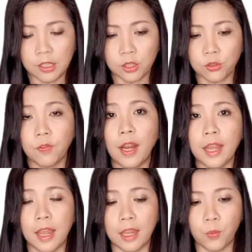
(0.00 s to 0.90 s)
So to find
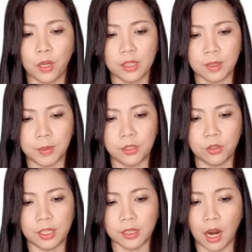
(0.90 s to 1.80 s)
A, I'm going to
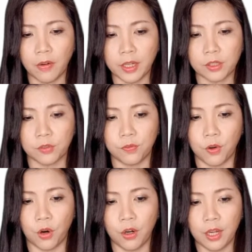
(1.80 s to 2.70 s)
substitute this R equals to
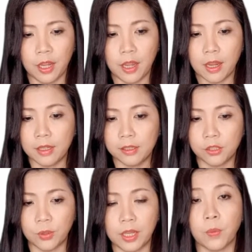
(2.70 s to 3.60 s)
4
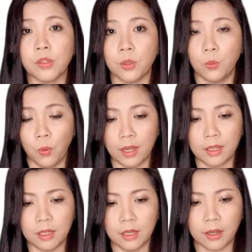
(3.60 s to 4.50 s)
into equation
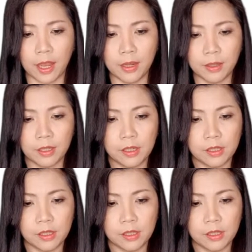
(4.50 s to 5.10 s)
1, okay?